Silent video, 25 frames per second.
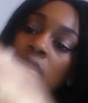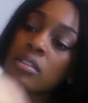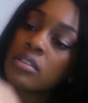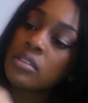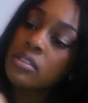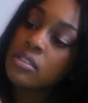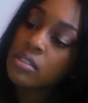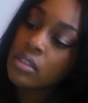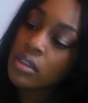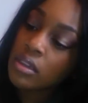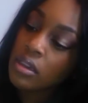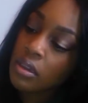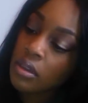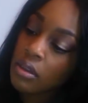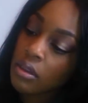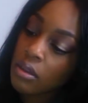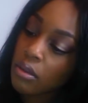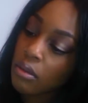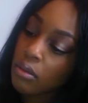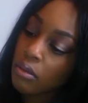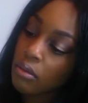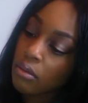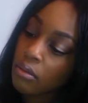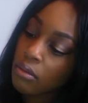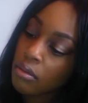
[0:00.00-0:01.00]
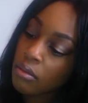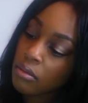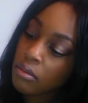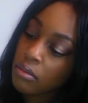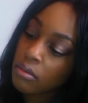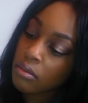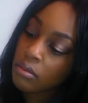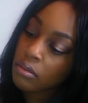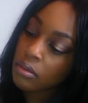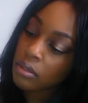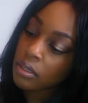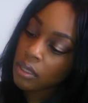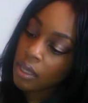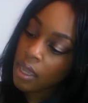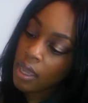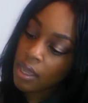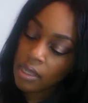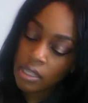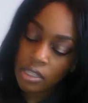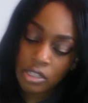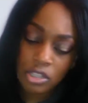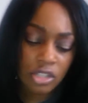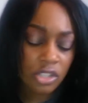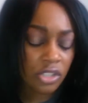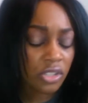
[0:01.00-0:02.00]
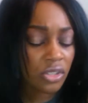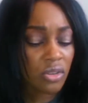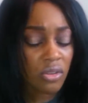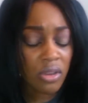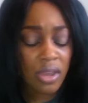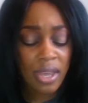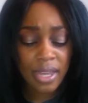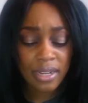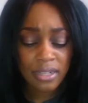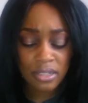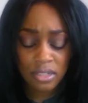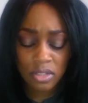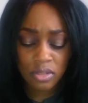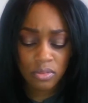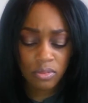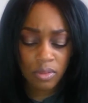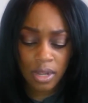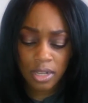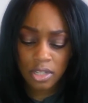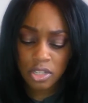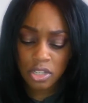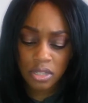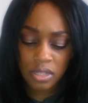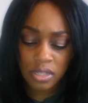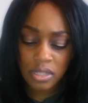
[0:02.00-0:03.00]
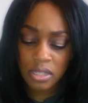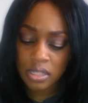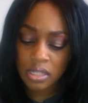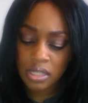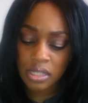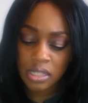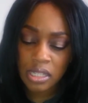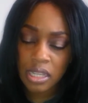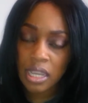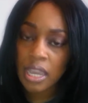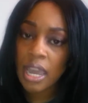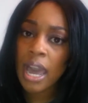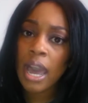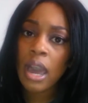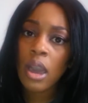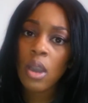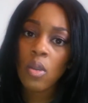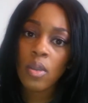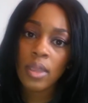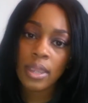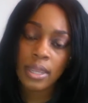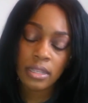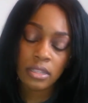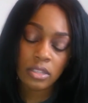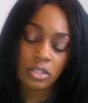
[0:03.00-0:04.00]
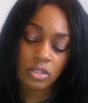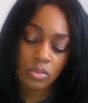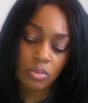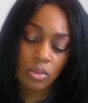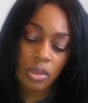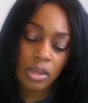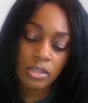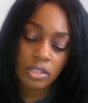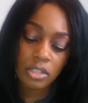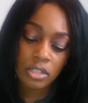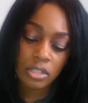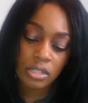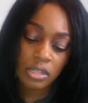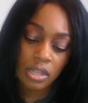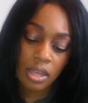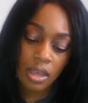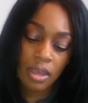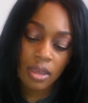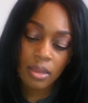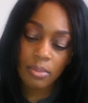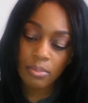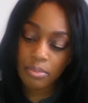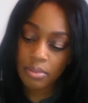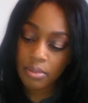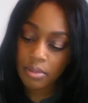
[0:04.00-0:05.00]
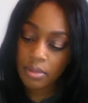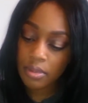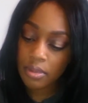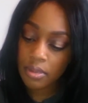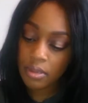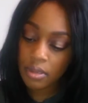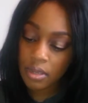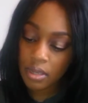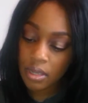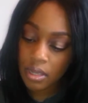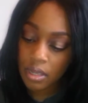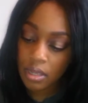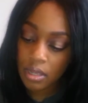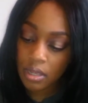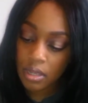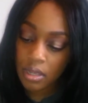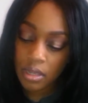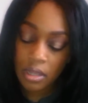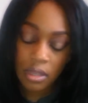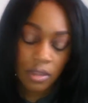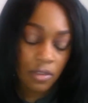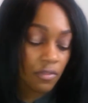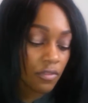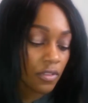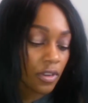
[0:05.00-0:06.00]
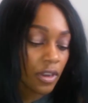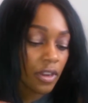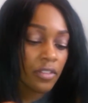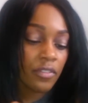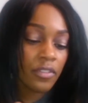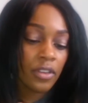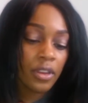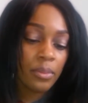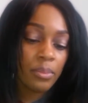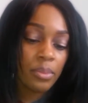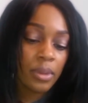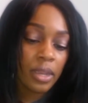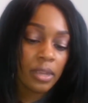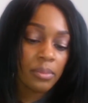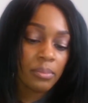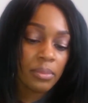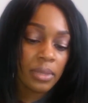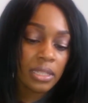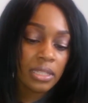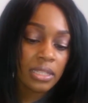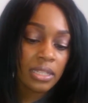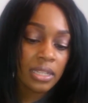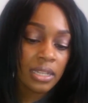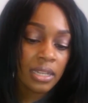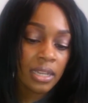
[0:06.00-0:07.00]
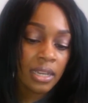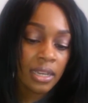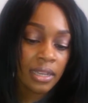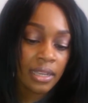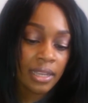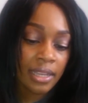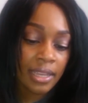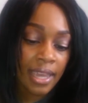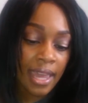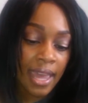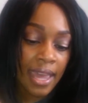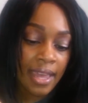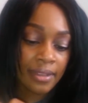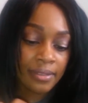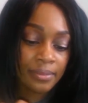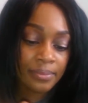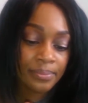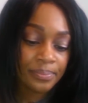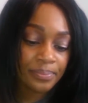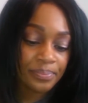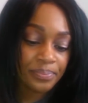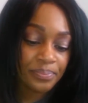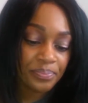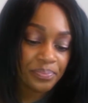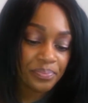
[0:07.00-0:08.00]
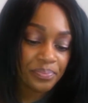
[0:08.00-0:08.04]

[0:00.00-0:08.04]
So yeah, let's just go ahead and swatch this and see how it swatches up. Very pigmented again.